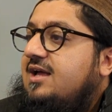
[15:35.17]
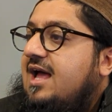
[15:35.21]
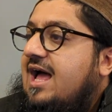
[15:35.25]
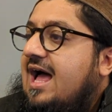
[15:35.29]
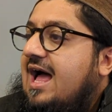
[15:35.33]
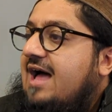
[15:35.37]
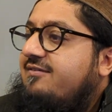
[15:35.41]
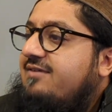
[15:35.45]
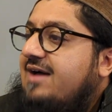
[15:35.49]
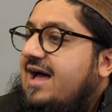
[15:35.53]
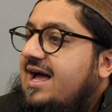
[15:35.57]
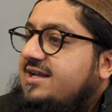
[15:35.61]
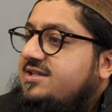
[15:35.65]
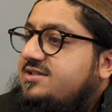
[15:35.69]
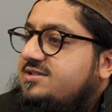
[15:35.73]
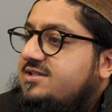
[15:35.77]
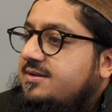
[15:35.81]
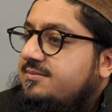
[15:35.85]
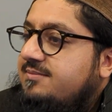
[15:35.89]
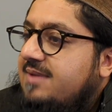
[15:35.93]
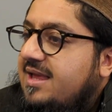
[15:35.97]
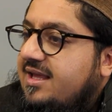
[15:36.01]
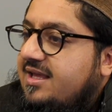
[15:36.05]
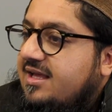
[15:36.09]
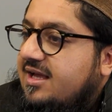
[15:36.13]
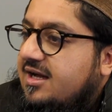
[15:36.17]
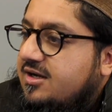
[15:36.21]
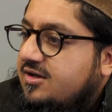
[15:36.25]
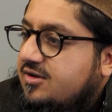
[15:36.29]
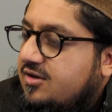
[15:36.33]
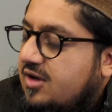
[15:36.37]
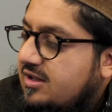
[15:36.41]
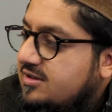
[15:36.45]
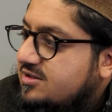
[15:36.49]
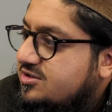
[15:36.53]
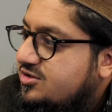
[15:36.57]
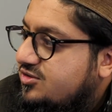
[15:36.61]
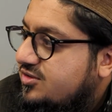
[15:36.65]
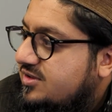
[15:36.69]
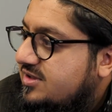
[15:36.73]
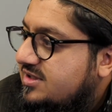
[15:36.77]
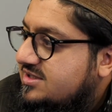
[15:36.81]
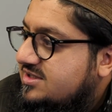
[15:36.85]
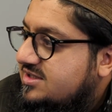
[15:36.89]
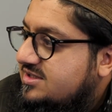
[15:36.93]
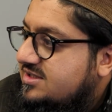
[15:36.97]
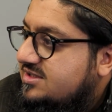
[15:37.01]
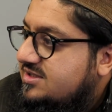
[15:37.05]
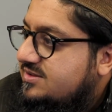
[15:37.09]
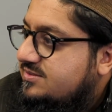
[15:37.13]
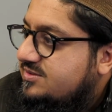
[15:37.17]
have had to make a cultural